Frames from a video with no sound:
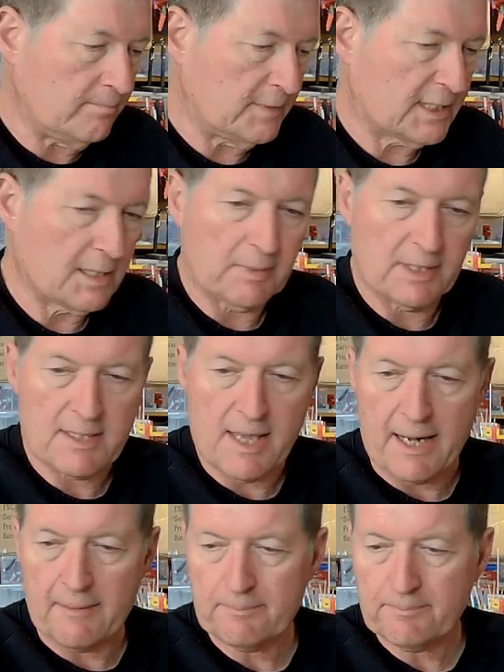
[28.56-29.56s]
Simple as
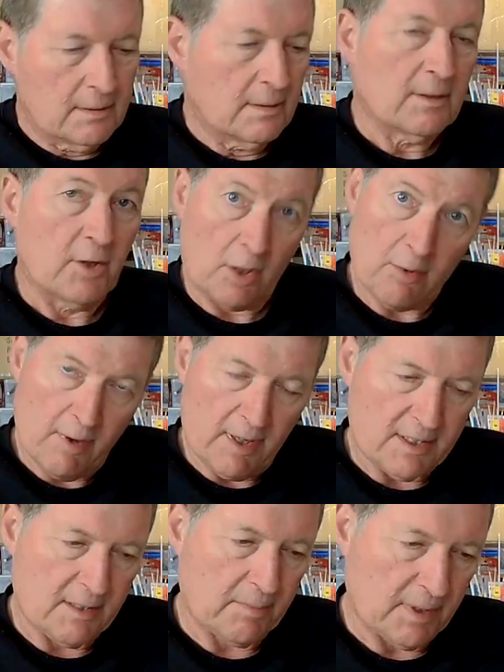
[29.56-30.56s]
that. Not quite
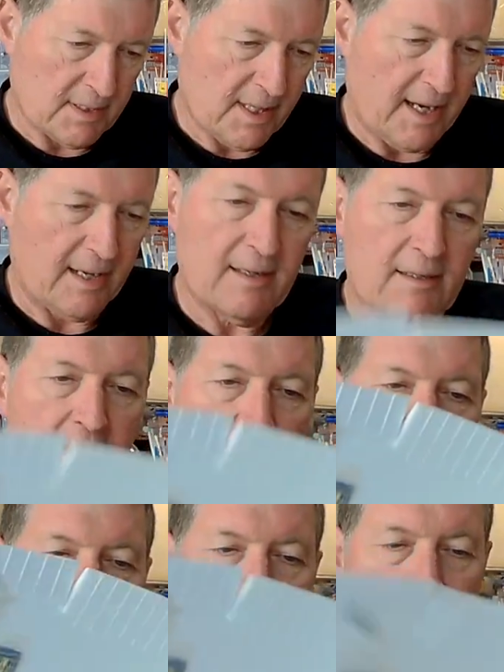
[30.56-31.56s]
as simple as that.
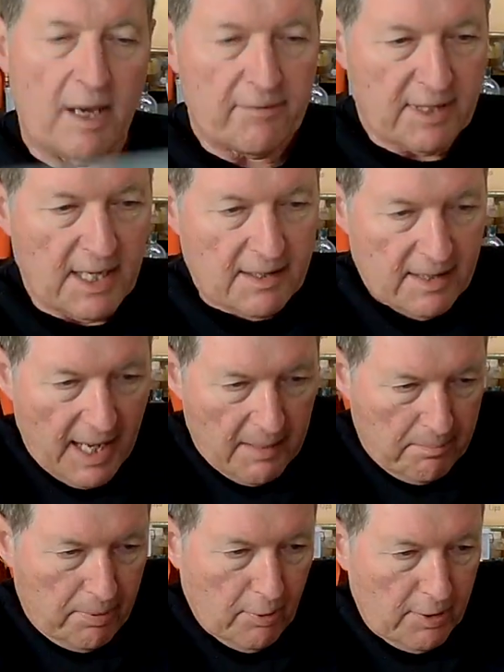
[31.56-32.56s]
You have to get
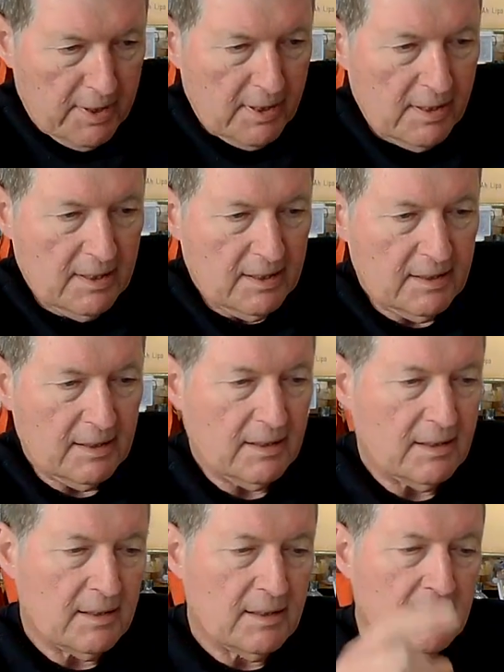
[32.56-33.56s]
that point
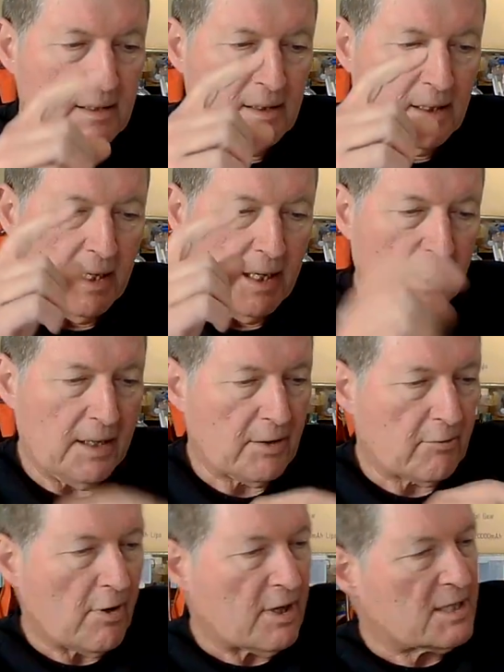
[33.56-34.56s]
in
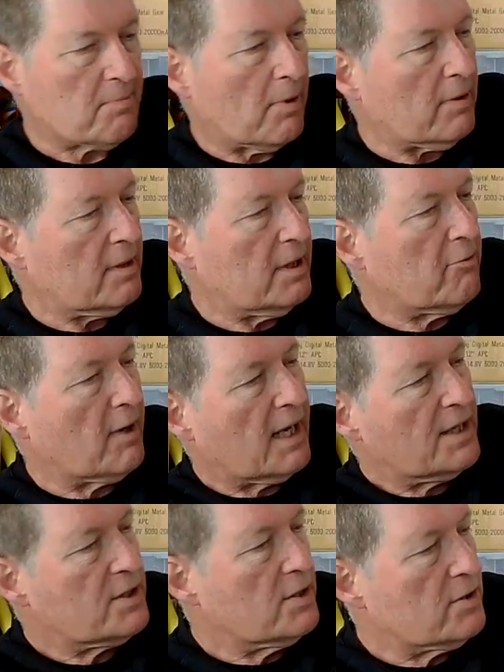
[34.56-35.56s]
the right spot in
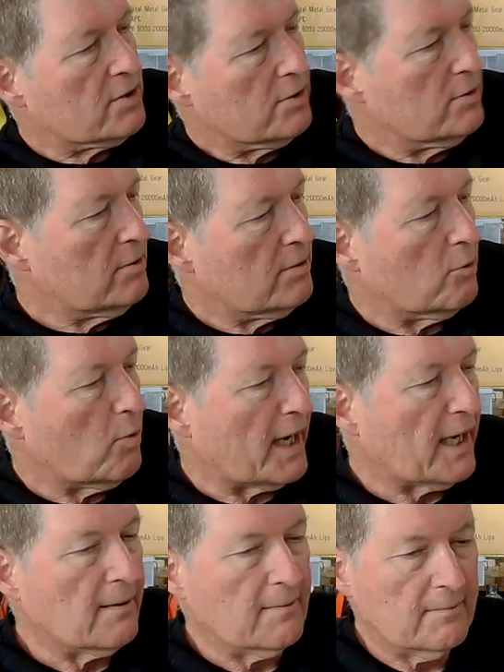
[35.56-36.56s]
relation to the
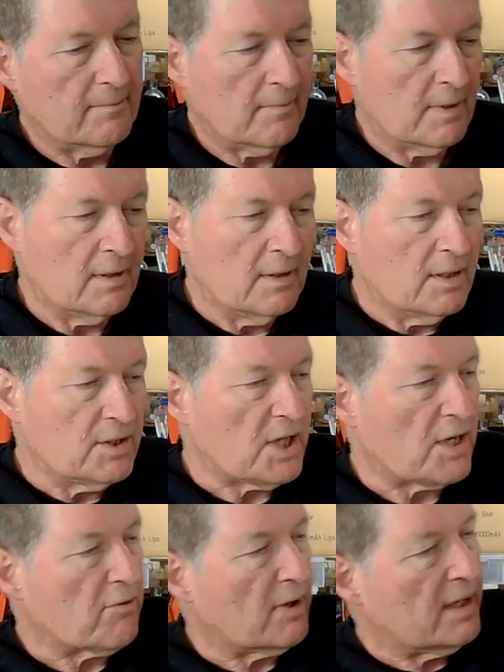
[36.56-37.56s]
wing.
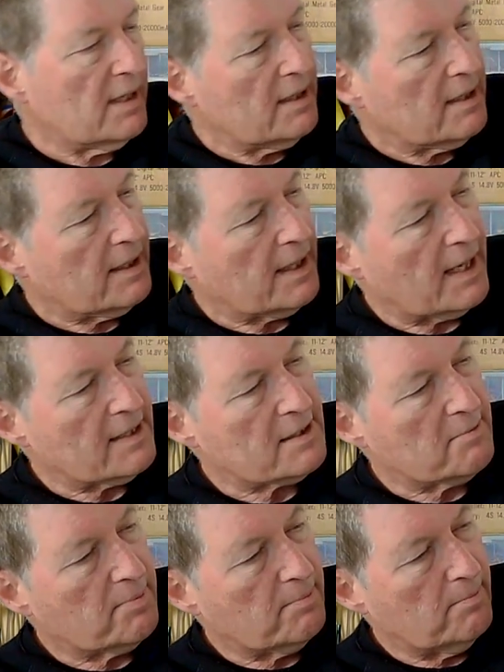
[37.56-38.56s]
Generally, it has
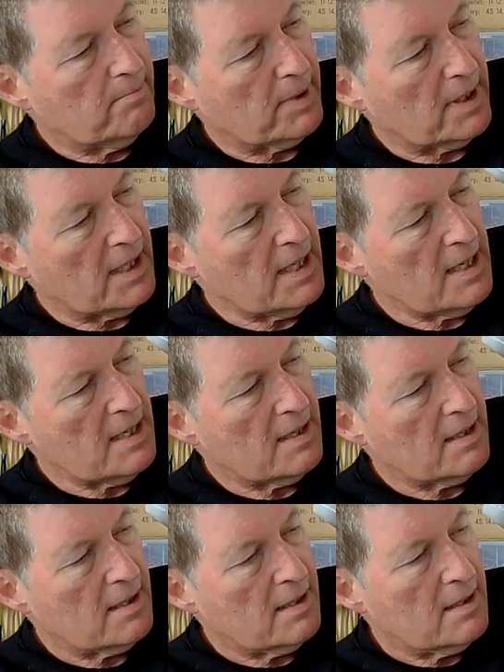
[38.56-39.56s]
to be
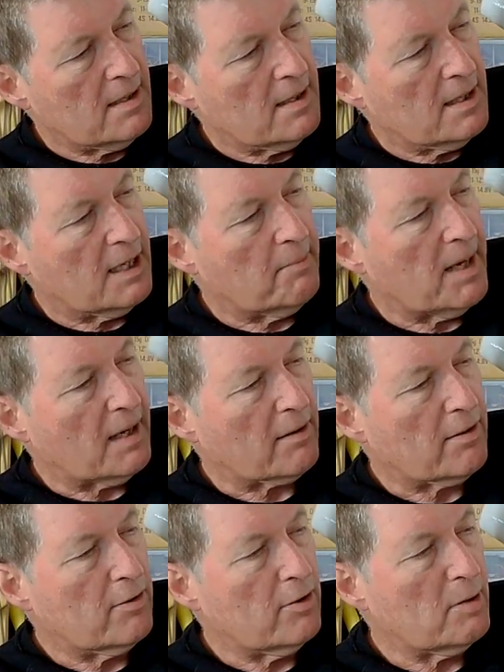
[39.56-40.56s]
about
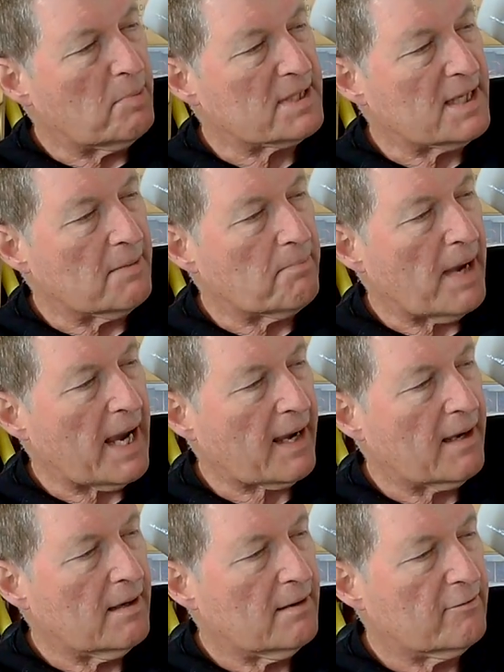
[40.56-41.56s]
thirty percent
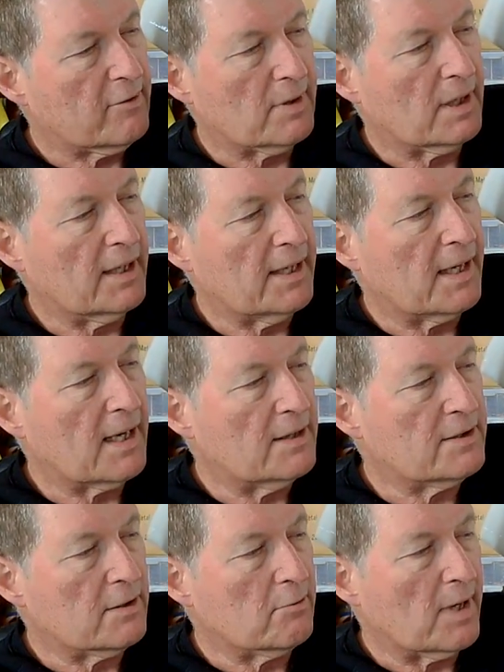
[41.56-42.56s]
back from the leading
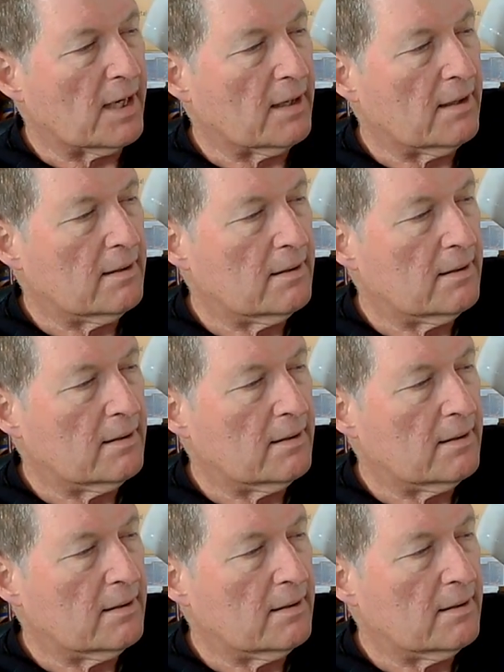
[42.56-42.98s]
edge of the wing.